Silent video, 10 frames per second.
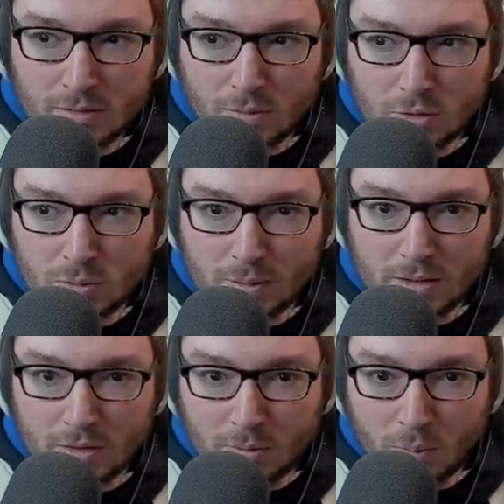which would be
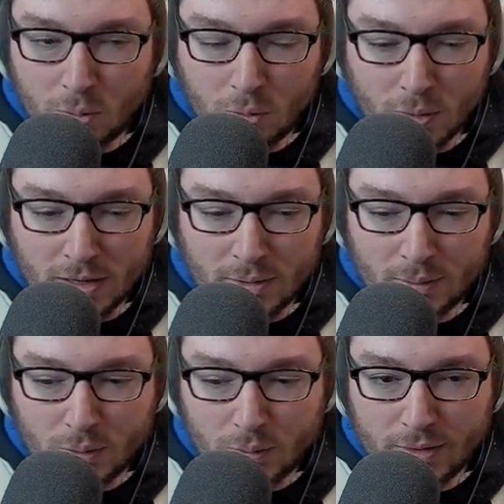that on way lower
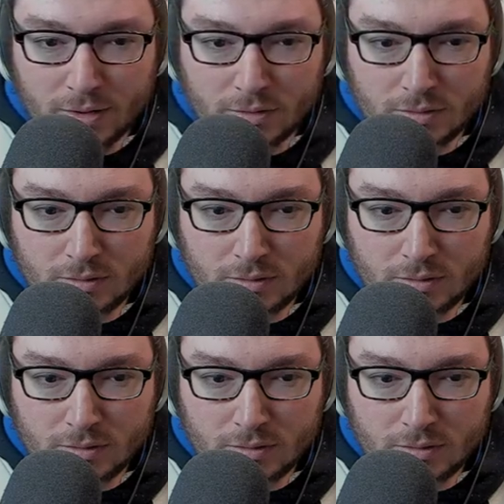cooldown.